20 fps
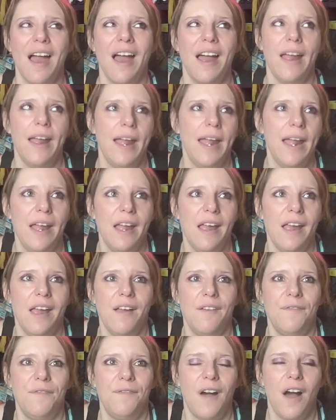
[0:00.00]

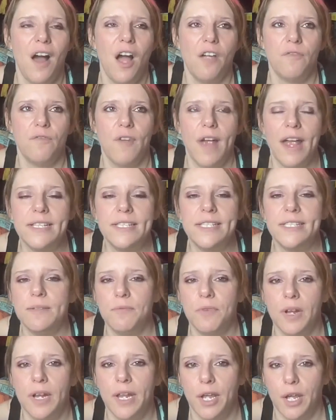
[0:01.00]
if I've read
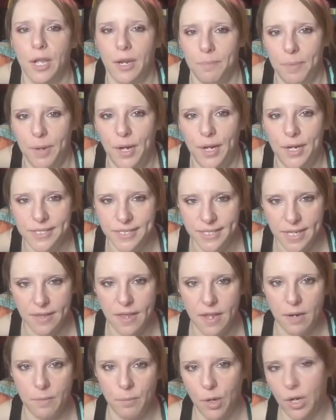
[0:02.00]
some really good books
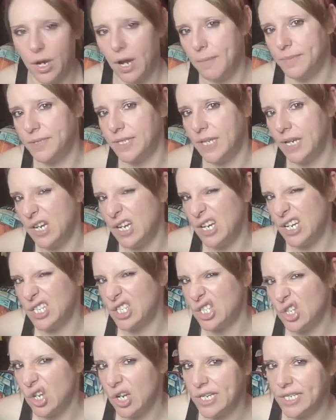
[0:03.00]
and then a book comes in and
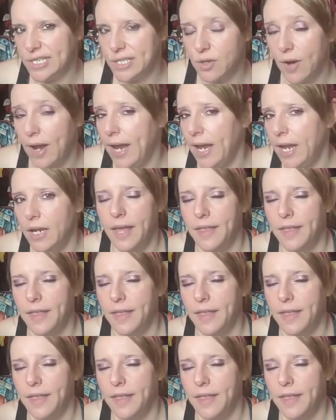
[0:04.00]
it's not as great,